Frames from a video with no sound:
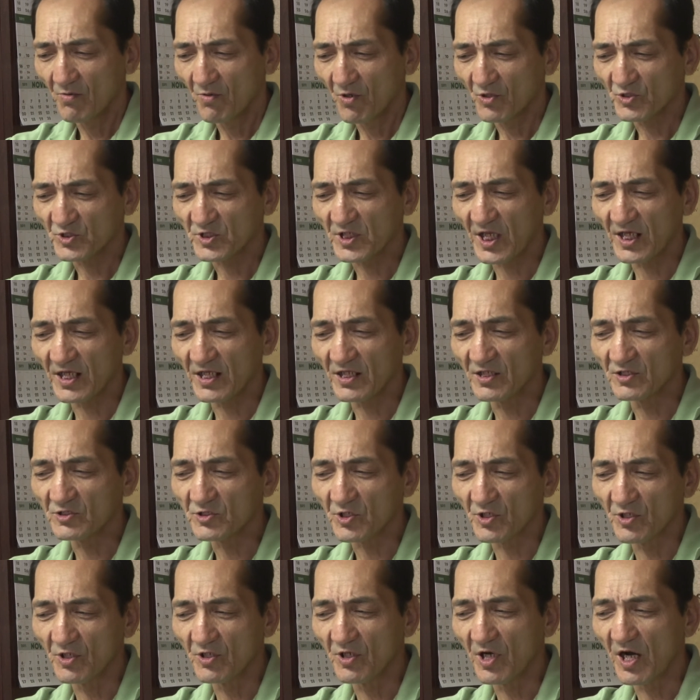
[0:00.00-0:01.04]
was getting
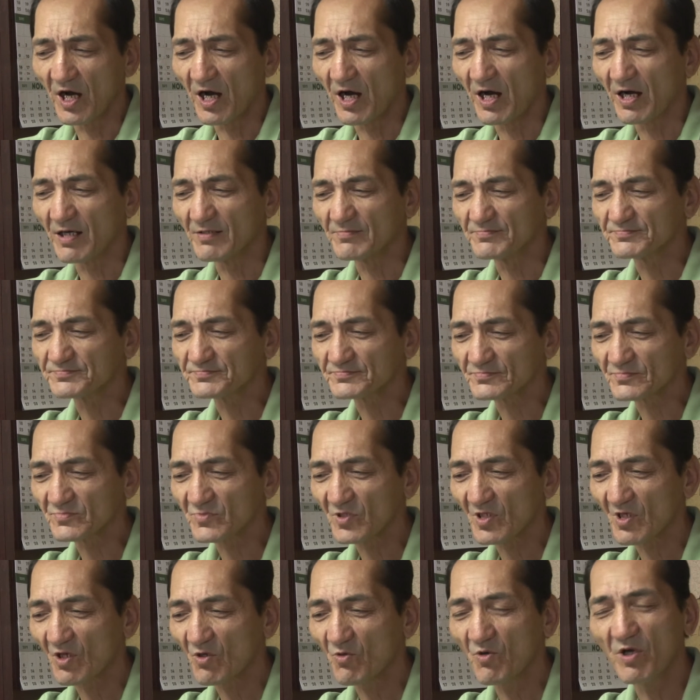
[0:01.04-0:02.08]
into
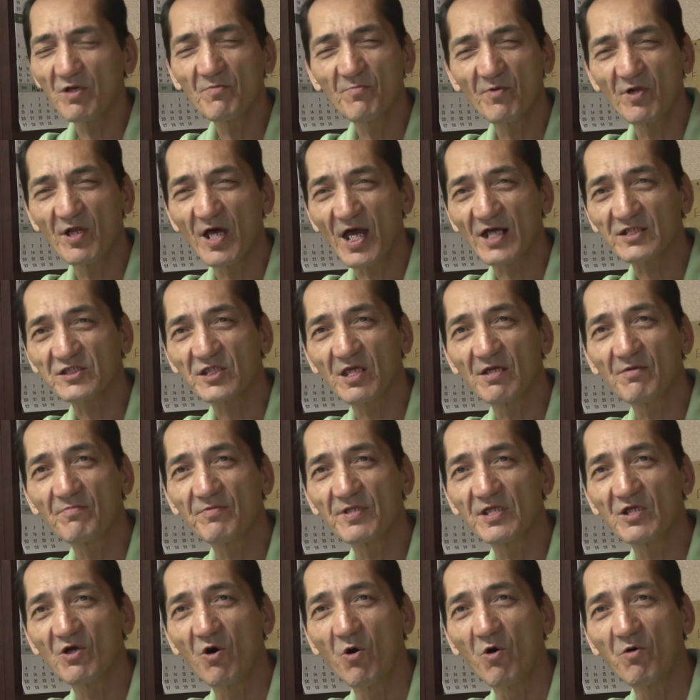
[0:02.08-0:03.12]
criminal
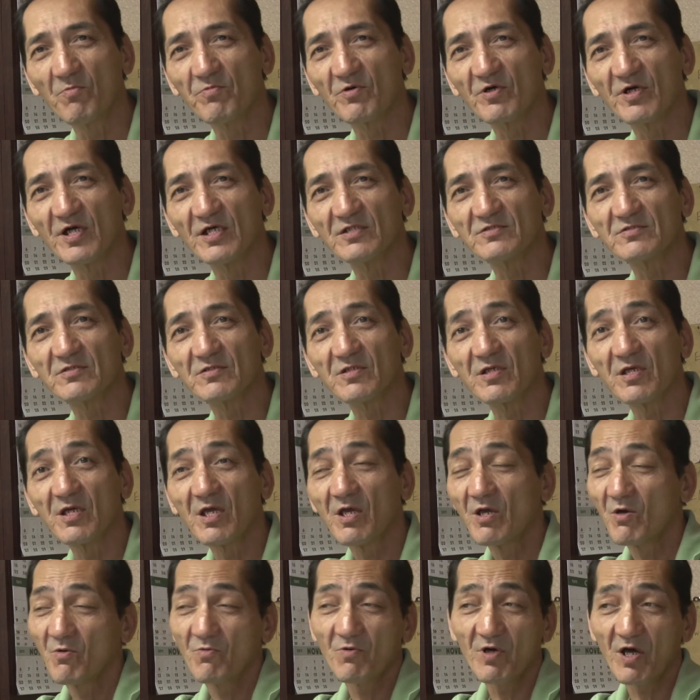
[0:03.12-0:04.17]
activity over it.
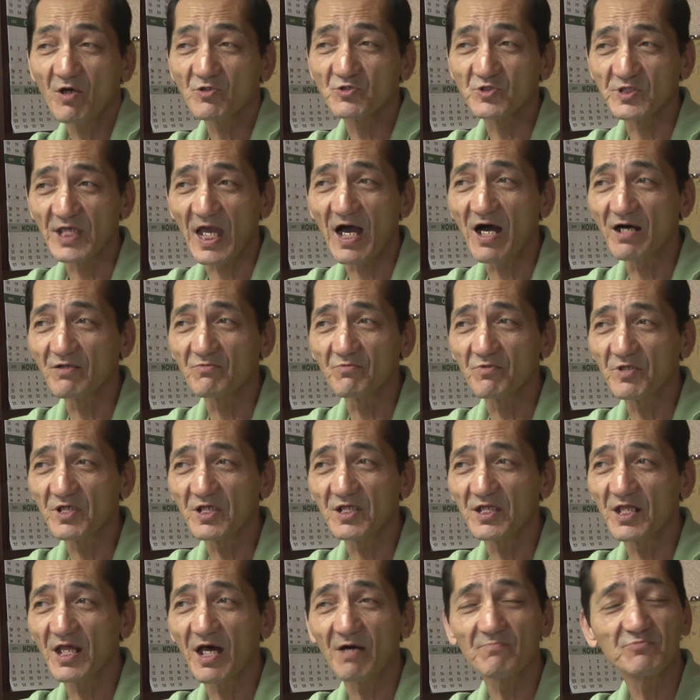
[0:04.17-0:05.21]
When I was young, we
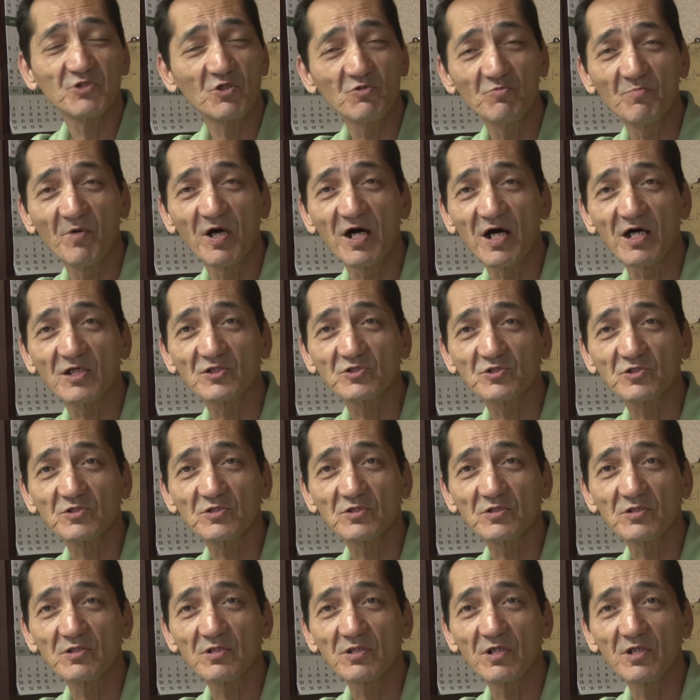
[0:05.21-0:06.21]
didn't have too much.